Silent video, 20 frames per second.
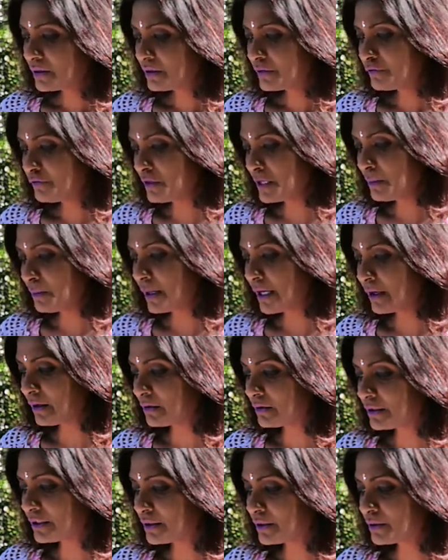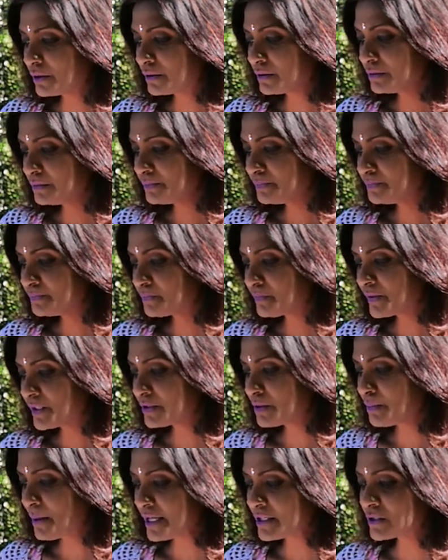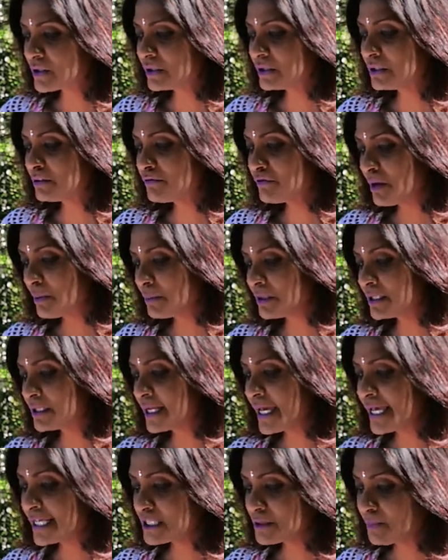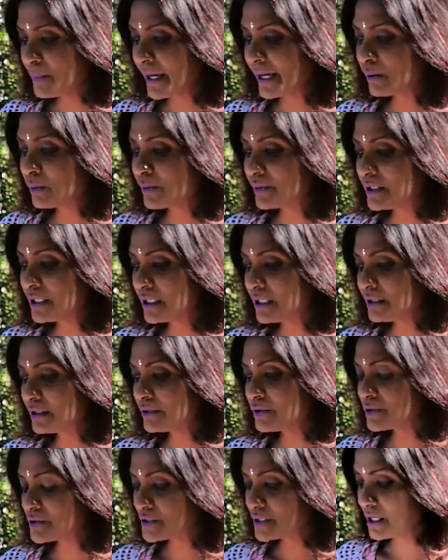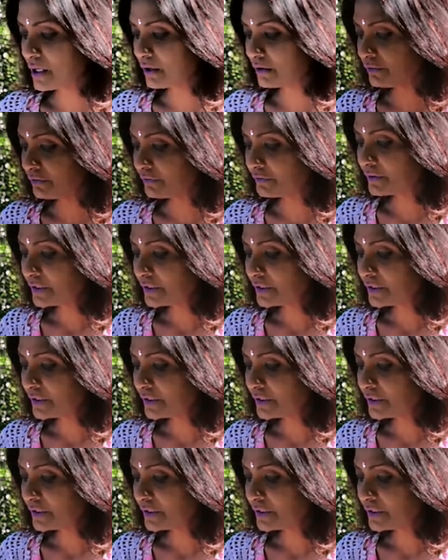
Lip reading: female, the masculine, feminine aspect within yourself.